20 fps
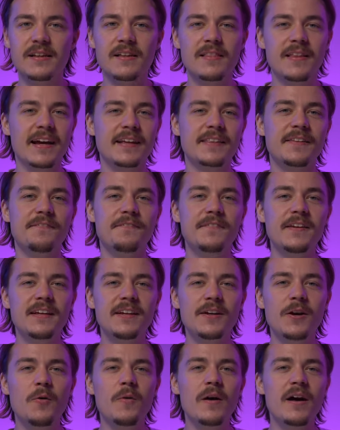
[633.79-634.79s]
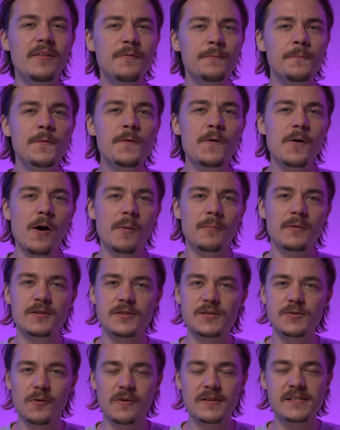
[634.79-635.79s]
like the video and WooCommerce
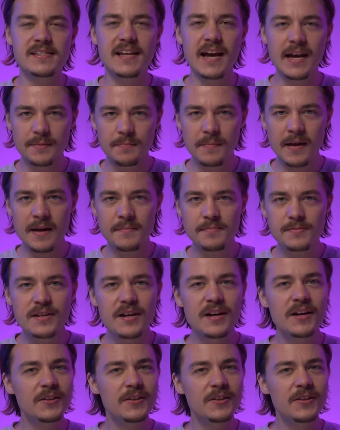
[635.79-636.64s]
store sitemaps,